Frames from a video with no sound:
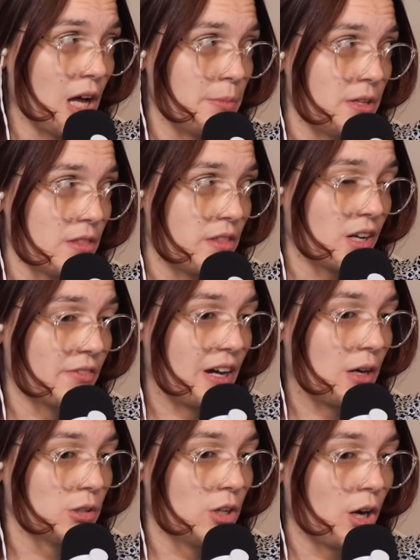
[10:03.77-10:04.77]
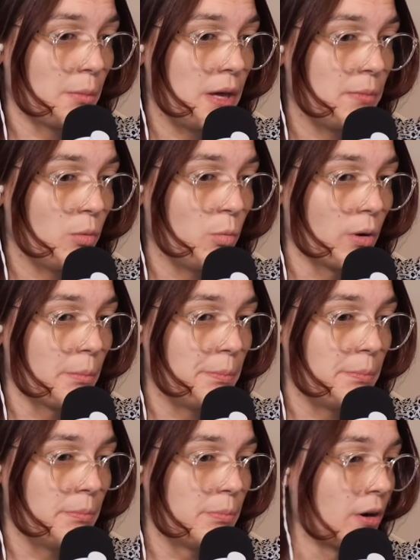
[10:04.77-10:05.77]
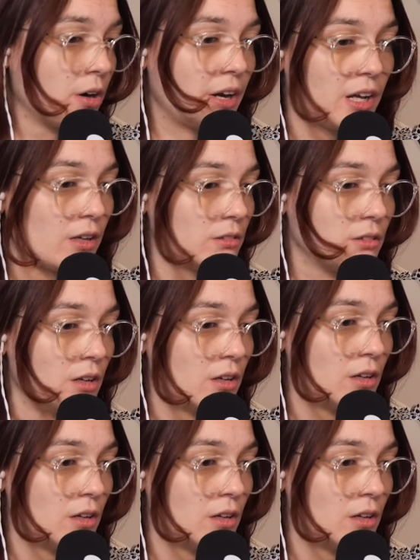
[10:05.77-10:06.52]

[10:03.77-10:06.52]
I mean, think of how long people were burning